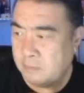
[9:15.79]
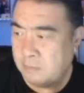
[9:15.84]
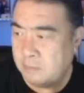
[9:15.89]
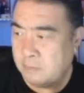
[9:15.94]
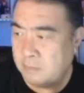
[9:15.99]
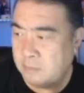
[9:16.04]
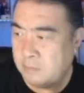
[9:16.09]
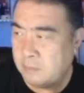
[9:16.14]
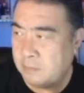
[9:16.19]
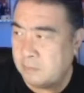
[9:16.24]

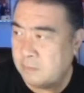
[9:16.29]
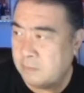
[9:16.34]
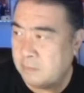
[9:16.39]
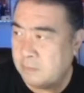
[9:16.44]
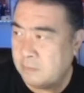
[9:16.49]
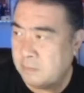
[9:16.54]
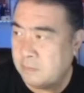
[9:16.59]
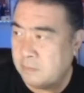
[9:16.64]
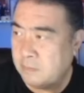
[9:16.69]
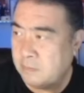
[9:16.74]

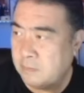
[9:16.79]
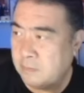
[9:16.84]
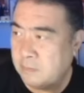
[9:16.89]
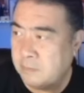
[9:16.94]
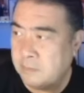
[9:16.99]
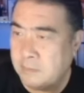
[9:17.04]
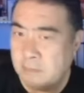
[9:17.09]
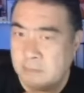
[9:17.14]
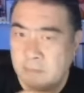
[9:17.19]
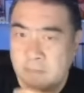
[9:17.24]

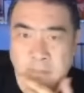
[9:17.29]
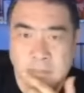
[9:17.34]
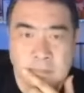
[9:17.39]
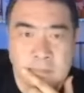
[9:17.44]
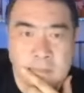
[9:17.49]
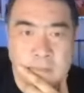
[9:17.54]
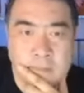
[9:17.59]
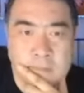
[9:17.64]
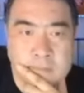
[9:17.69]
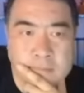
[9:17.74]

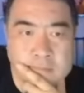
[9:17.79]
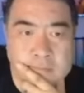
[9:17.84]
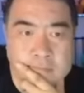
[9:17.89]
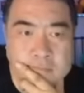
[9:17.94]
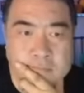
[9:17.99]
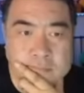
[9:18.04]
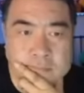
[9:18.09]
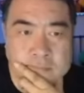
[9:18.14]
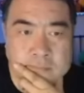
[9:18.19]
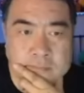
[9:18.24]

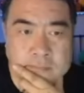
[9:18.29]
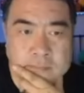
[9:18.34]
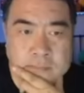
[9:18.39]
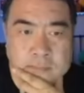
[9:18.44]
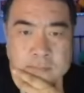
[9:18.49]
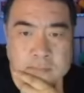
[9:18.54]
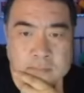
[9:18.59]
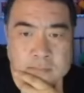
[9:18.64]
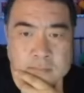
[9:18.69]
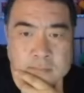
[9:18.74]

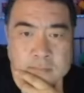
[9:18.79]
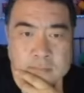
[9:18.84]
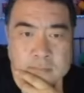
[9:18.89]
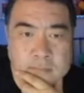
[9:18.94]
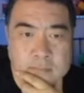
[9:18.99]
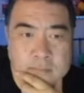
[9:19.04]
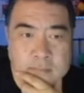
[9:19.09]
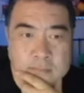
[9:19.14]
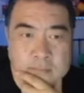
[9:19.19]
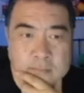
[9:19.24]

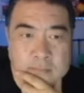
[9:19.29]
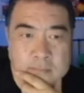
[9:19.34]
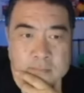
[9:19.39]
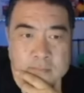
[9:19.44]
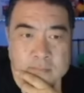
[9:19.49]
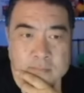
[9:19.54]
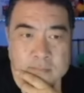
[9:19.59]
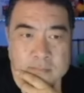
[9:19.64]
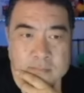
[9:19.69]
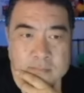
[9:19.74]

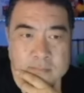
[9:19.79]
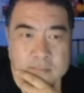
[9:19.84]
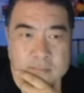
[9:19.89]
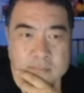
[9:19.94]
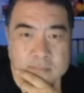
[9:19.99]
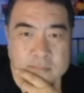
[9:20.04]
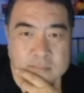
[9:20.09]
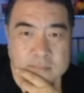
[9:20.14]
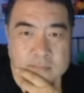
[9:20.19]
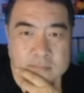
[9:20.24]

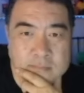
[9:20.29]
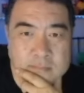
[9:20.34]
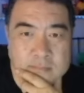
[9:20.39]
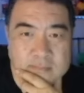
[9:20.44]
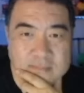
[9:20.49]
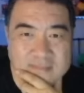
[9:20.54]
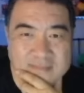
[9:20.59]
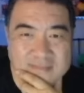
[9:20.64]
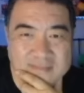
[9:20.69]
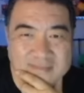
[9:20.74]

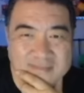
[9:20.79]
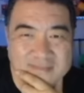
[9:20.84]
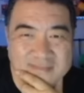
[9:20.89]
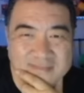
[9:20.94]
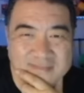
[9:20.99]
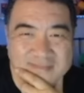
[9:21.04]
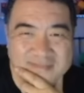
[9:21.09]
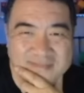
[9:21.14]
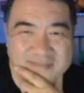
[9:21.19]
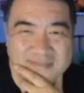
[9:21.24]
The person shown says nothing.